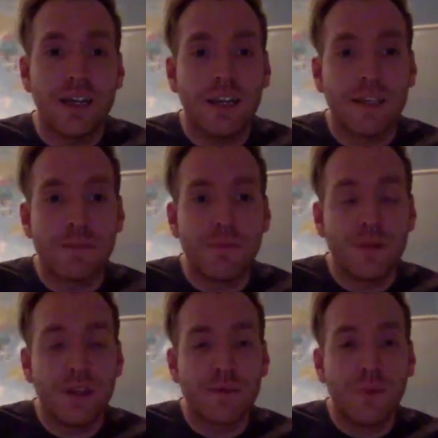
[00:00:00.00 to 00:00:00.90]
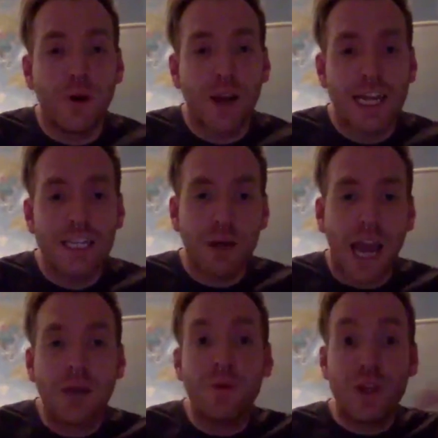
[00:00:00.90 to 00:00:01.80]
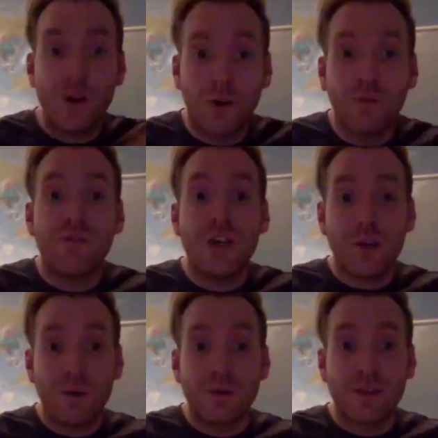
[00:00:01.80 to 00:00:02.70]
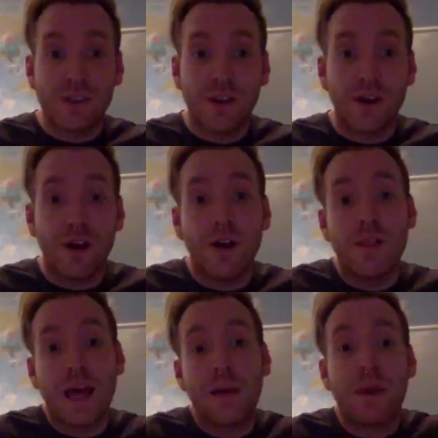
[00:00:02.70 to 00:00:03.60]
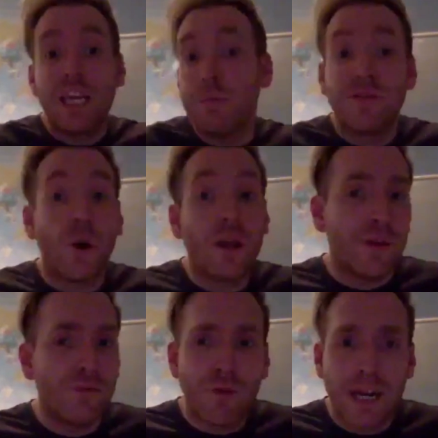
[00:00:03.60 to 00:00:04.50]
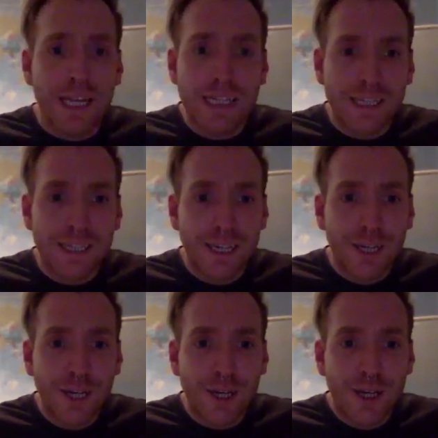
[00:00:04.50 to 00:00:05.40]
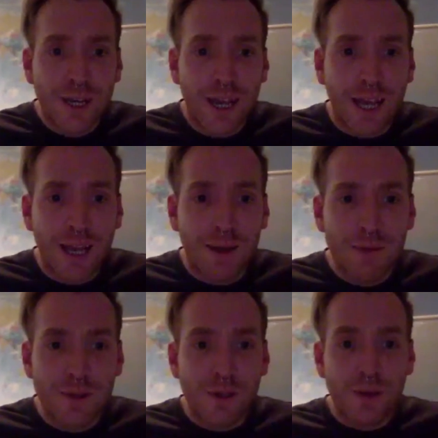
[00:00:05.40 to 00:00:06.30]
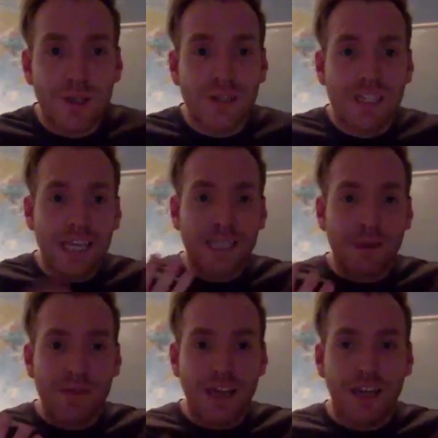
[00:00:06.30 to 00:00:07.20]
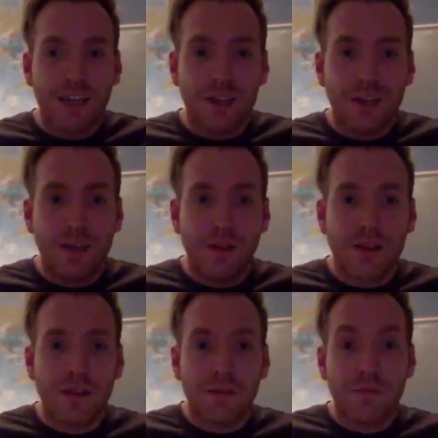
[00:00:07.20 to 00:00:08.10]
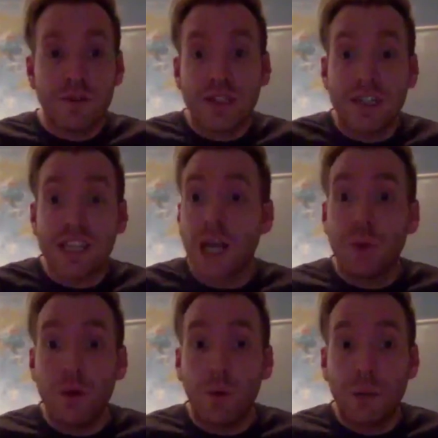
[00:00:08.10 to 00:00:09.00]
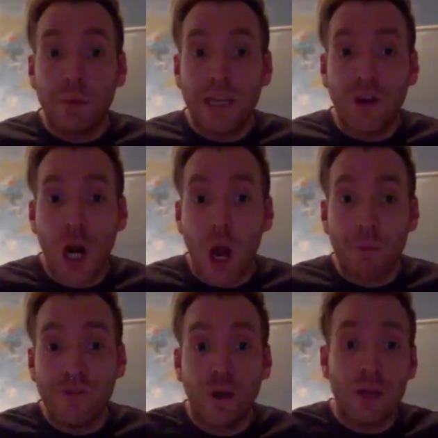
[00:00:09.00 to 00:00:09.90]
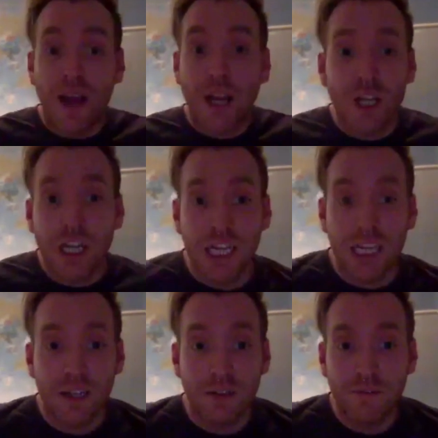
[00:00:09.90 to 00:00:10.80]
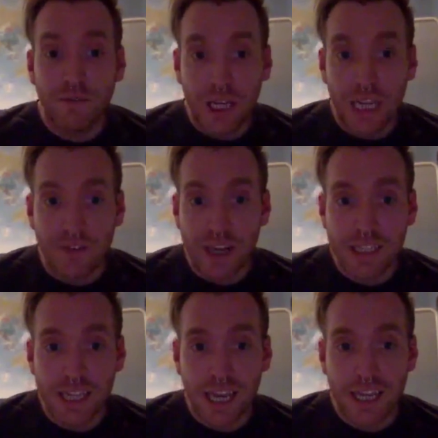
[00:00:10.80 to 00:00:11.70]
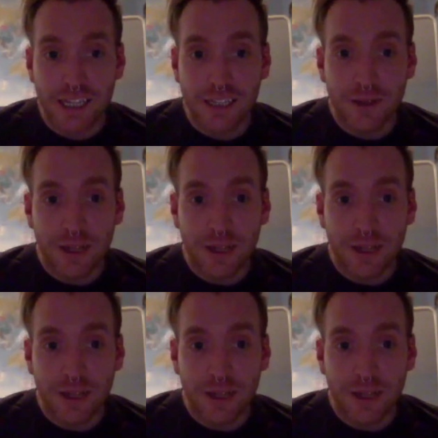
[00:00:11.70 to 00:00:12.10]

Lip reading: is more likely to align with your views on that opinion before you've even read it. So you'll see something, you'll decide whether you want to believe it or not before you've actually fully investigated it.